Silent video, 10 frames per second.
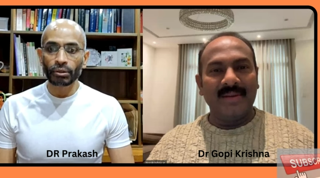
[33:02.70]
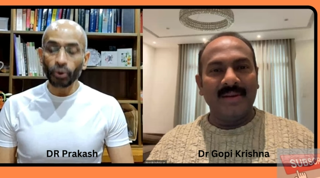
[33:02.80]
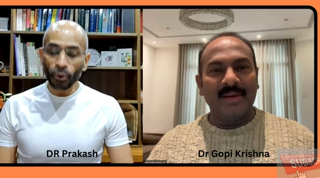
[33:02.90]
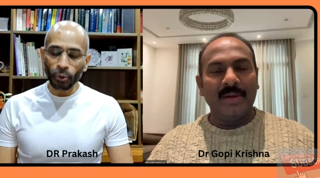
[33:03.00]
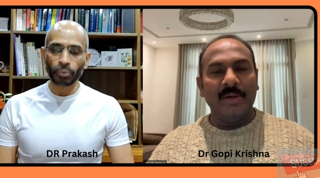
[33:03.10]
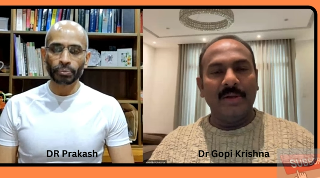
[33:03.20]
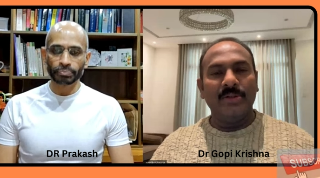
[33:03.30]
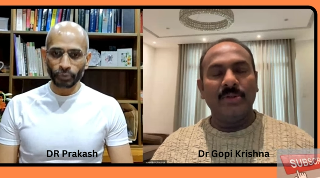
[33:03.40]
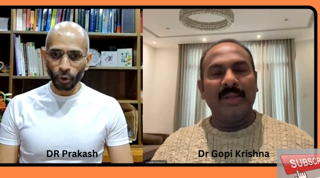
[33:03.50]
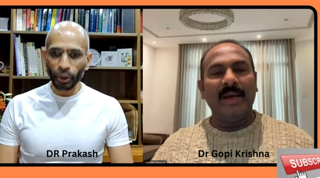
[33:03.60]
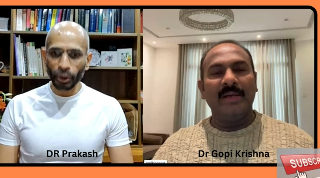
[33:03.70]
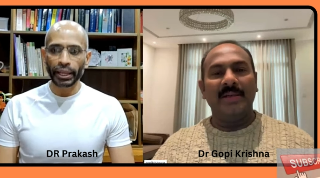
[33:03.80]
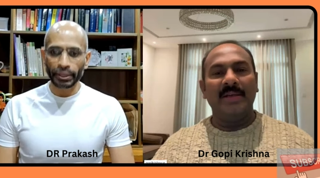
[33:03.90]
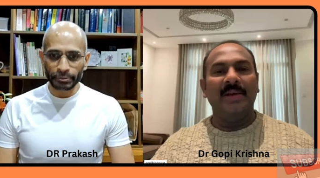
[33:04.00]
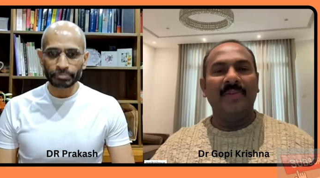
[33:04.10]
Speaker 1: Oh, okay. So
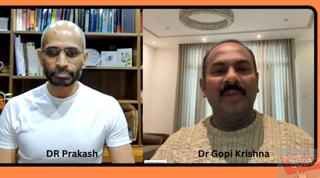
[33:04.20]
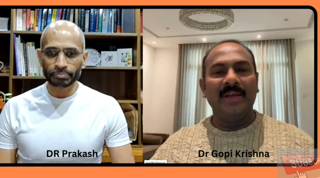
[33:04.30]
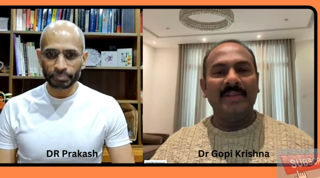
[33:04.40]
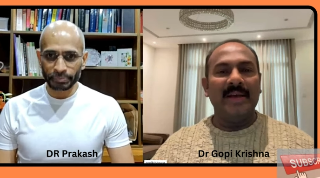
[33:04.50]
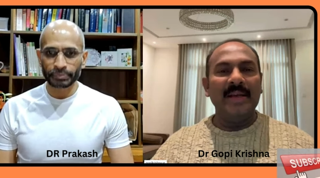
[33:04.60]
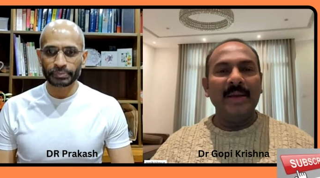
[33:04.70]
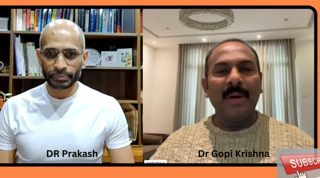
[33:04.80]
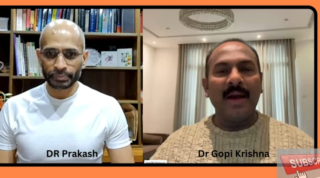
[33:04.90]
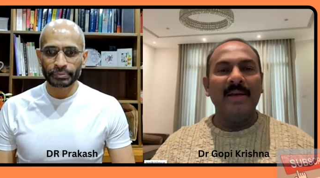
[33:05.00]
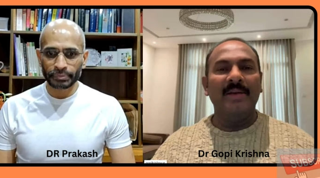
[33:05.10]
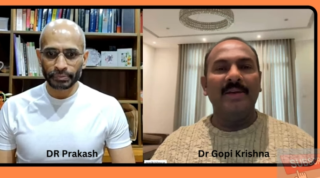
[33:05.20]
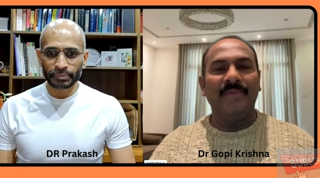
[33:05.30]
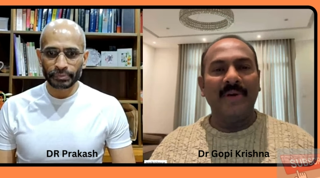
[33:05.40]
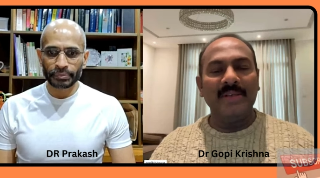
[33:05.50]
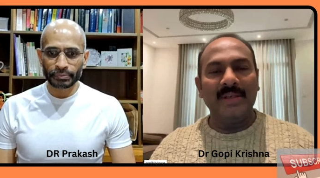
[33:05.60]
that if there is any
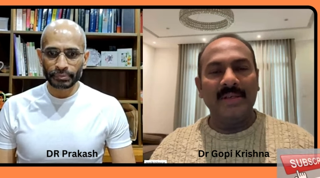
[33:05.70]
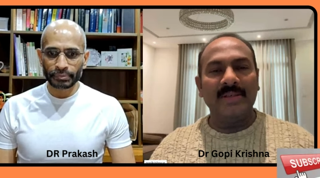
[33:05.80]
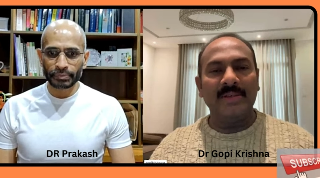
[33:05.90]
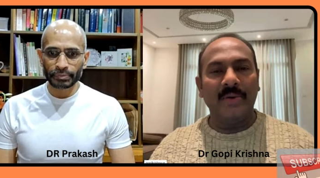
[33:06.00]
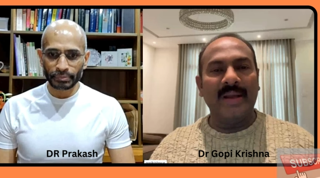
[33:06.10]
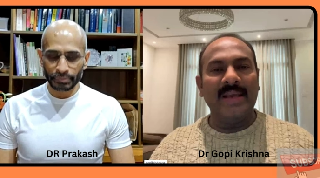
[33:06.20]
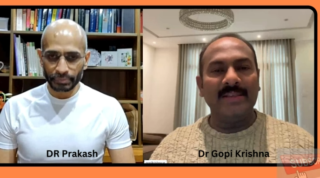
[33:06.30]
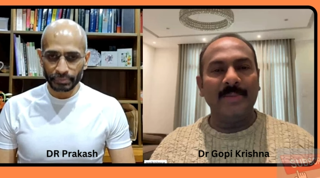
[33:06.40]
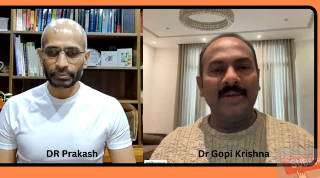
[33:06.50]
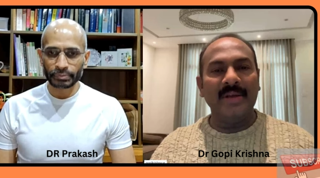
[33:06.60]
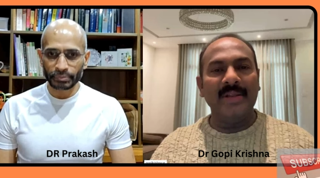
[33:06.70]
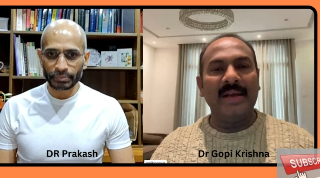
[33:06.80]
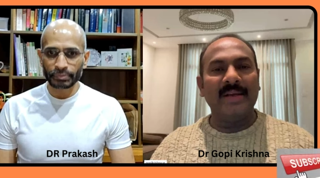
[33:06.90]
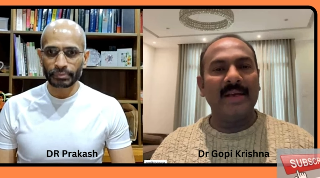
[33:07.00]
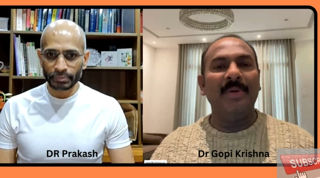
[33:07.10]
minor differences or
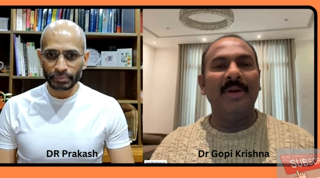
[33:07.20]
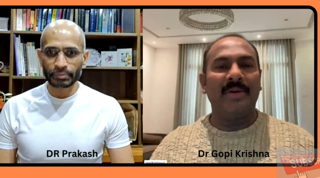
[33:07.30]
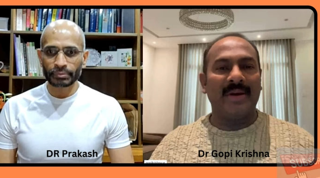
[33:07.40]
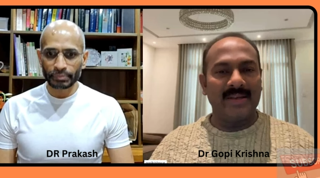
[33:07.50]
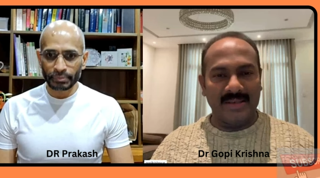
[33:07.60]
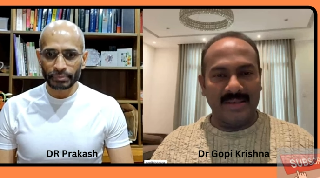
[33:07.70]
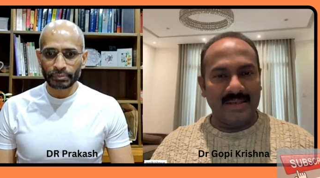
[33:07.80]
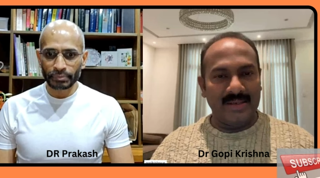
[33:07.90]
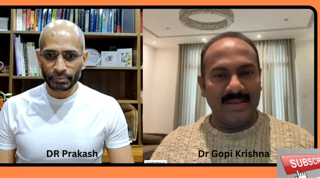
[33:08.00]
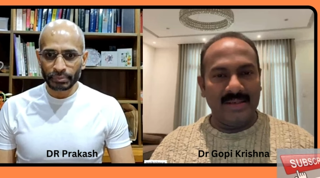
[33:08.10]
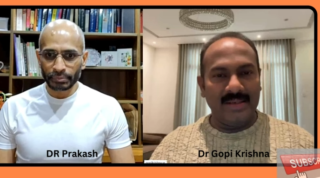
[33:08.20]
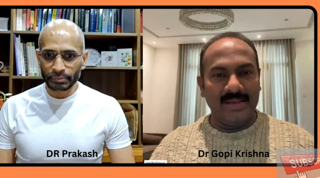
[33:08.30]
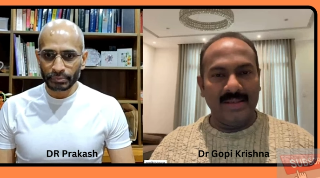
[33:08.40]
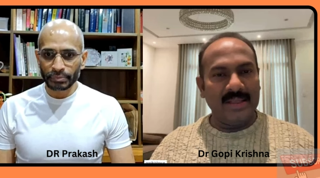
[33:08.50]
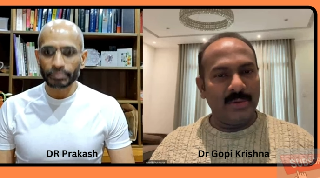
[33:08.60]
asymmetry, that can be corrected.
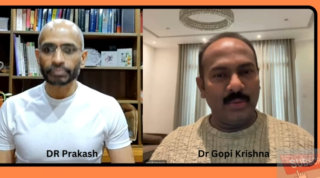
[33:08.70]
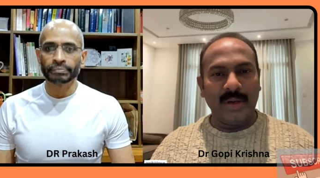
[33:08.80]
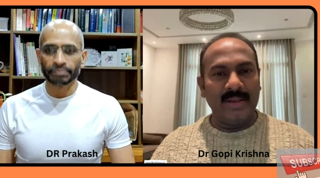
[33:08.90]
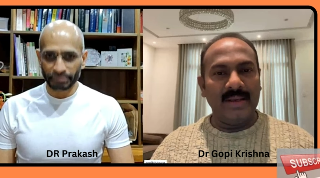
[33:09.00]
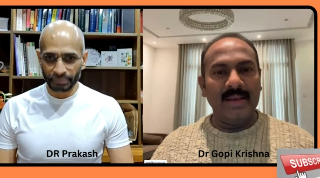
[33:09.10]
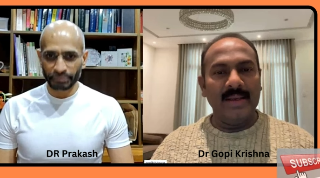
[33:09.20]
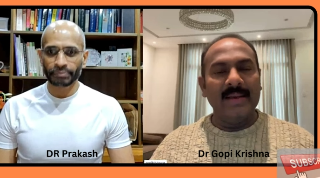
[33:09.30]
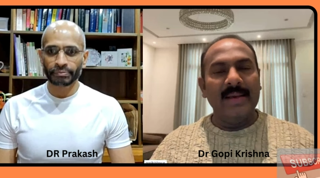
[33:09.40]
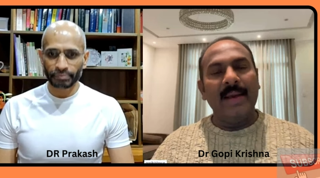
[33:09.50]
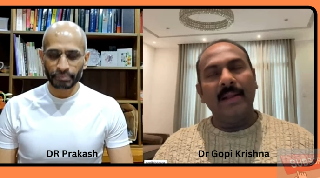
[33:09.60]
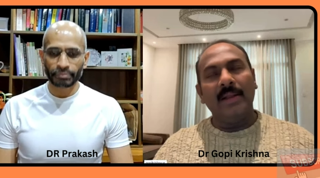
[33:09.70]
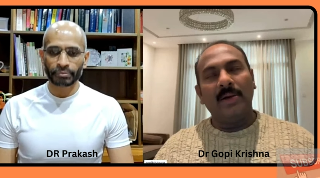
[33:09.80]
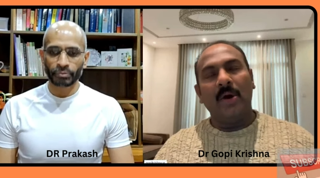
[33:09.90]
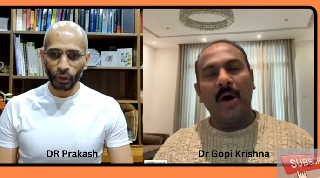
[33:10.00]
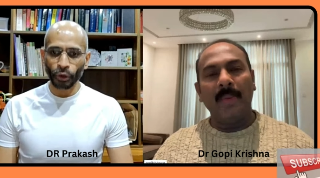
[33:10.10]
Hmm. That's one thing.
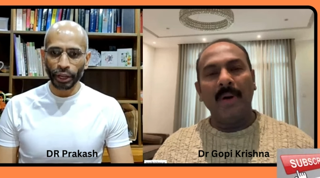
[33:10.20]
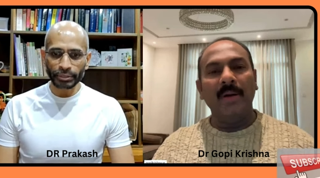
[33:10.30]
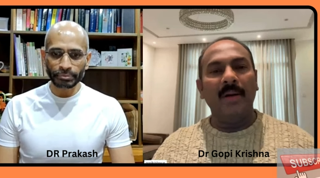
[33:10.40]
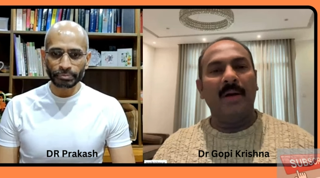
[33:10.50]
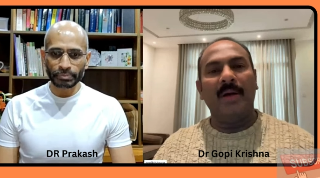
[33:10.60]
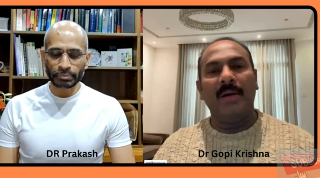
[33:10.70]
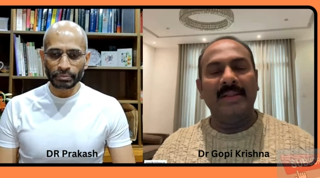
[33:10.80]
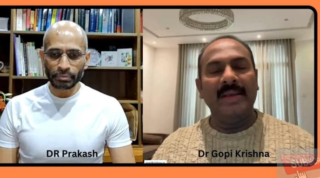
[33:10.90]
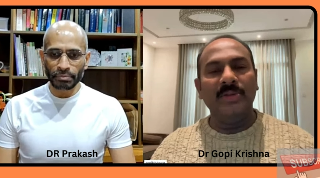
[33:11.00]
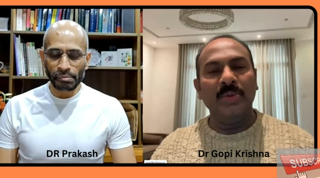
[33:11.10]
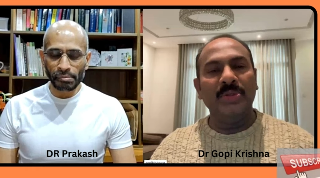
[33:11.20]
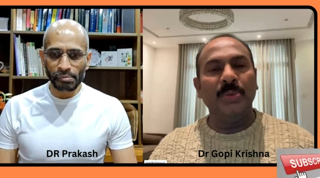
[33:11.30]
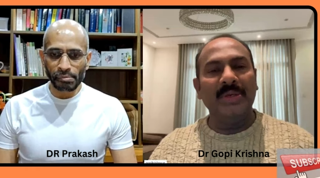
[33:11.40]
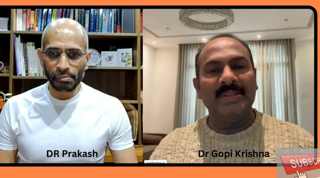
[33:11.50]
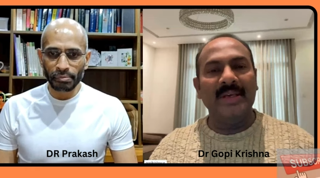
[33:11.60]
And the okay. common uh, things
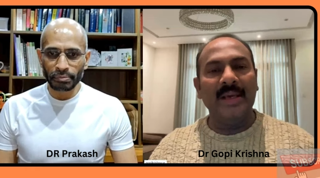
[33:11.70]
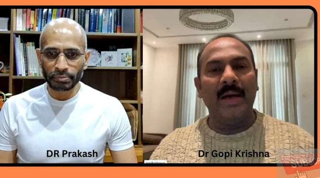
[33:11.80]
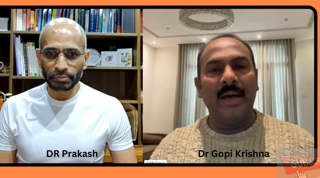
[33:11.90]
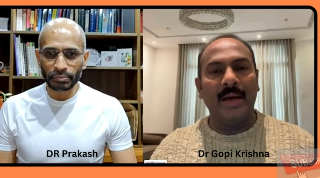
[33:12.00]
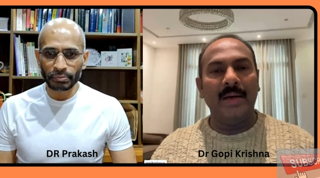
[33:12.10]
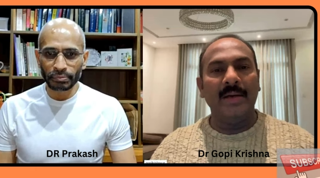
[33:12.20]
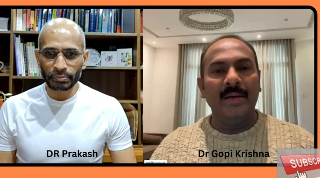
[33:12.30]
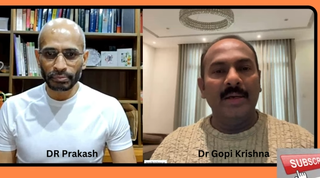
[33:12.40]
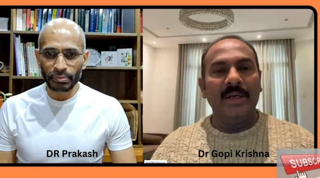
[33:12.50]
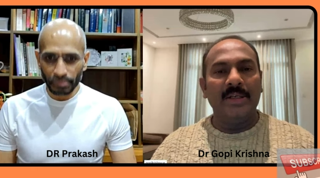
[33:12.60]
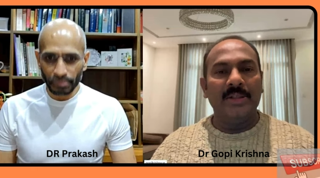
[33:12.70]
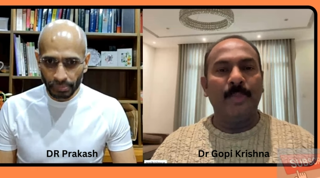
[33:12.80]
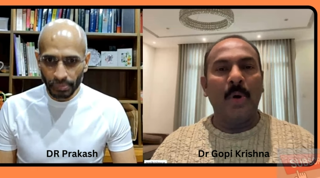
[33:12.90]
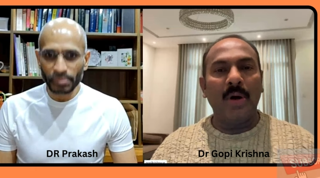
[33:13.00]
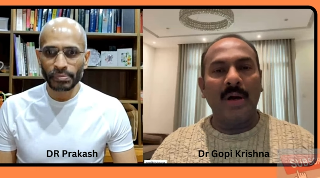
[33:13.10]
which we see are
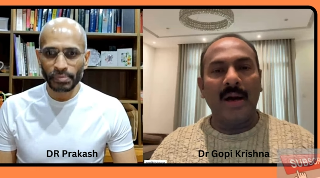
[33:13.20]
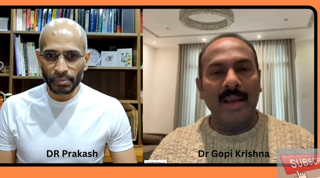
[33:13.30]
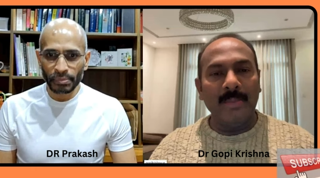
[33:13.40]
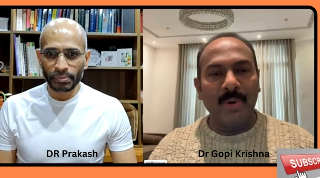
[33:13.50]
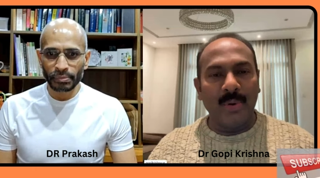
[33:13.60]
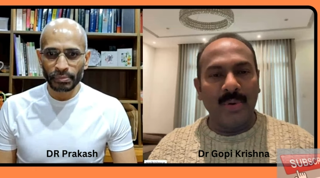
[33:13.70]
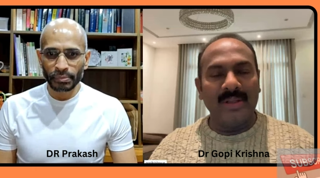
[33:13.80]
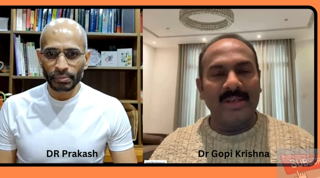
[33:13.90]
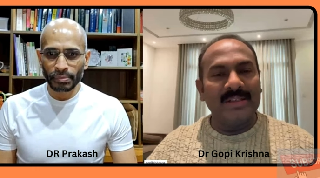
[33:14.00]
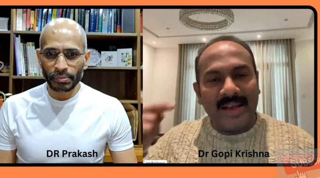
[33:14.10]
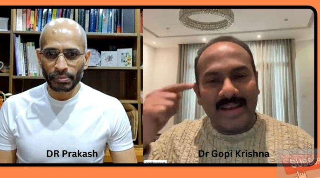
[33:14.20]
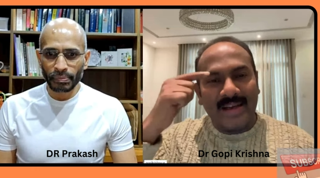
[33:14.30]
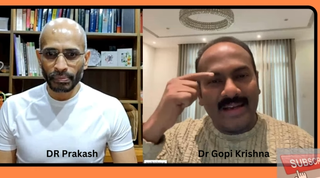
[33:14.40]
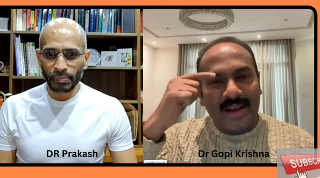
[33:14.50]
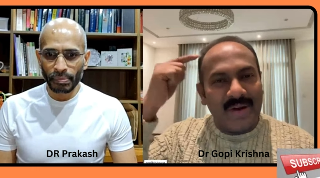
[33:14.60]
a Spock eyebrow, that is
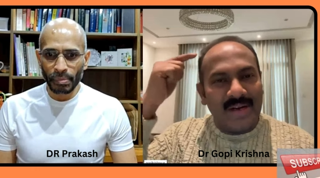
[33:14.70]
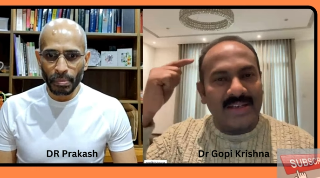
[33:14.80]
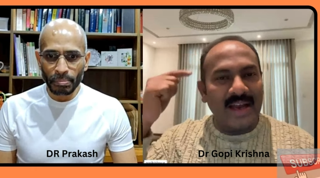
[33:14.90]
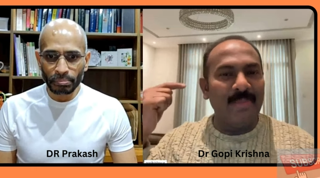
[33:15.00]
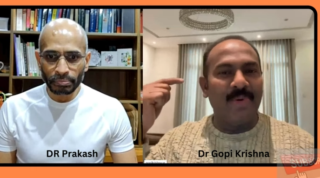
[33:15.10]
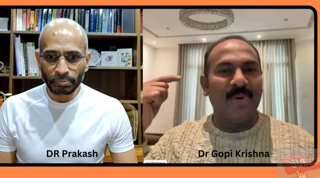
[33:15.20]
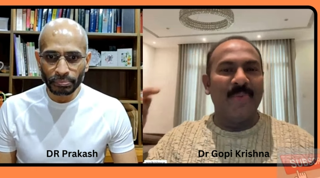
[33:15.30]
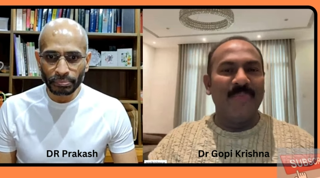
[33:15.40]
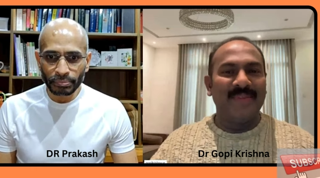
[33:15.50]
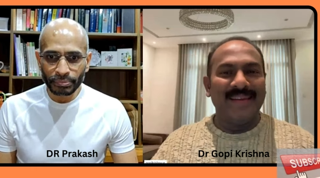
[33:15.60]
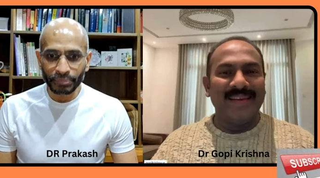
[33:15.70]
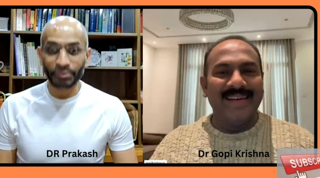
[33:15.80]
like a devil's eyebrow.